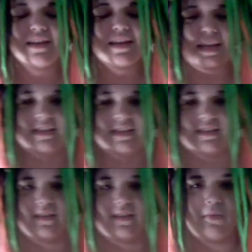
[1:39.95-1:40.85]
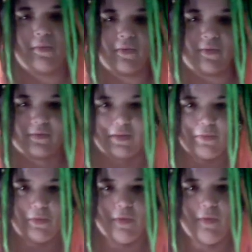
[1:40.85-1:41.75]
And the little
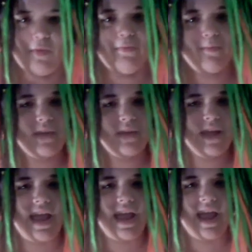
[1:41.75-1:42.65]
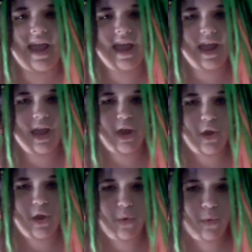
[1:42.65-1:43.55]
boy went,
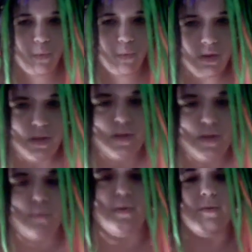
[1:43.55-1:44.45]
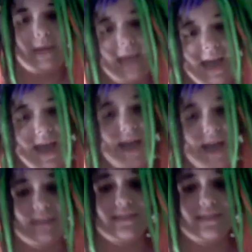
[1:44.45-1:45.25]
meow. Well, my cat